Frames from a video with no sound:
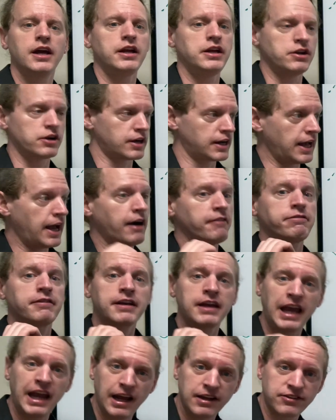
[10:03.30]
you're going to have
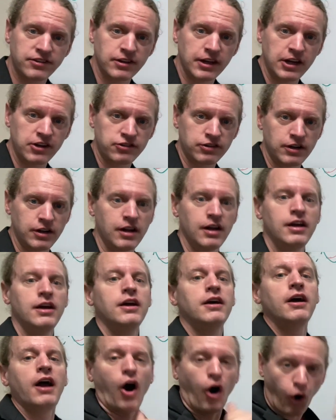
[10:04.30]
cancellation
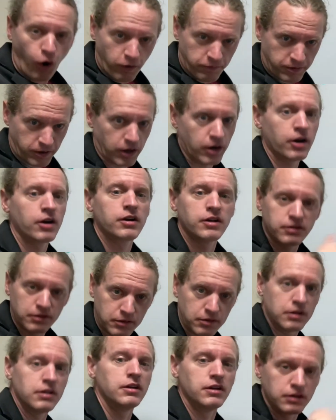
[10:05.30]
over
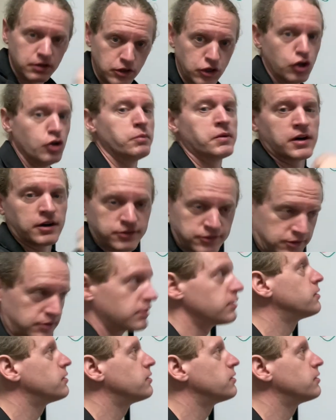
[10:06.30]
numerous